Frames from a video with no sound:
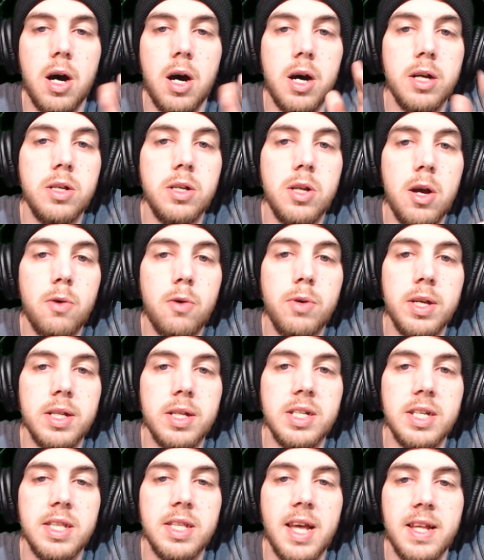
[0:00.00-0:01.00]

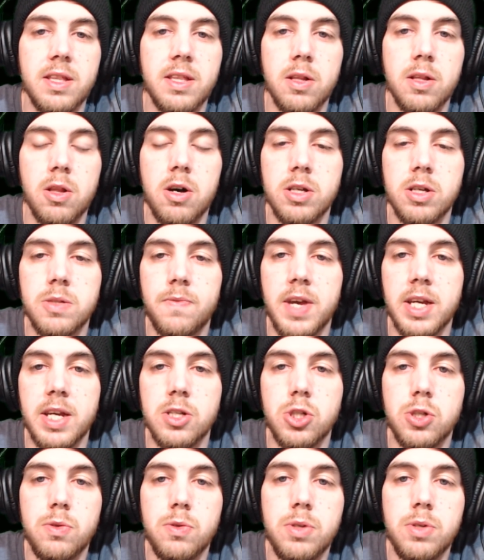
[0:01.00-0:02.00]
unknowingly that the Las
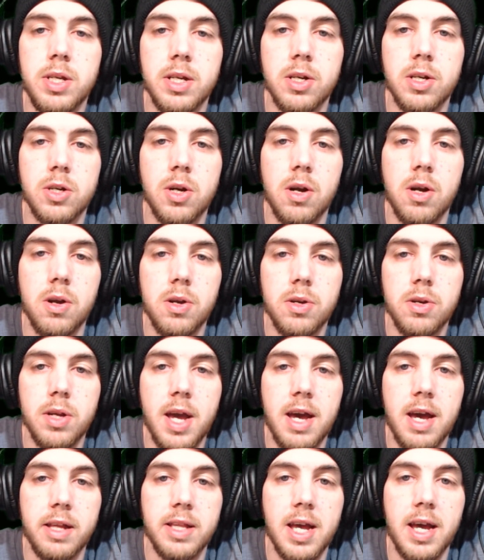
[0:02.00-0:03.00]
Vegas shooting occurred
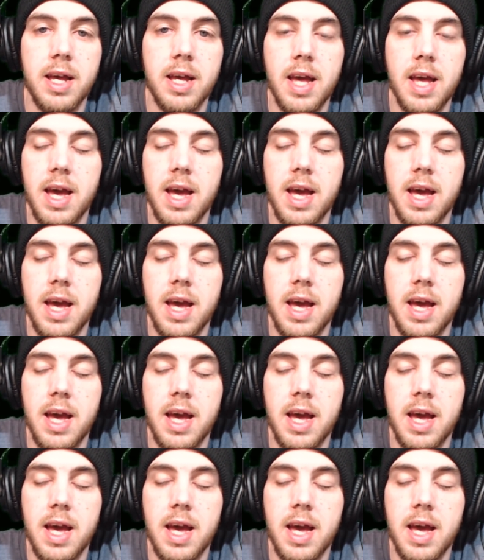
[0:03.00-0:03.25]
at